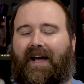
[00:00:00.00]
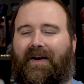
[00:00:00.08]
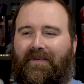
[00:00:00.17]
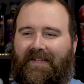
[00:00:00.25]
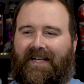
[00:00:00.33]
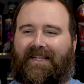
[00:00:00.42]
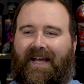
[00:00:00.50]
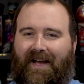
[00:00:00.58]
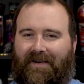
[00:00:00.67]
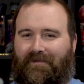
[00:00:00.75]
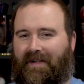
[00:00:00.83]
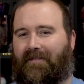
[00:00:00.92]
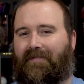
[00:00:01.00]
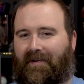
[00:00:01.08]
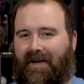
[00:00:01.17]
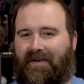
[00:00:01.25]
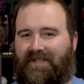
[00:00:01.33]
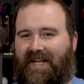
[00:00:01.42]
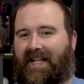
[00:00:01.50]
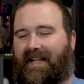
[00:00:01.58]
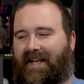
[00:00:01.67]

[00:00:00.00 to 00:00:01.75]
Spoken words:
I don't think they fully understand it.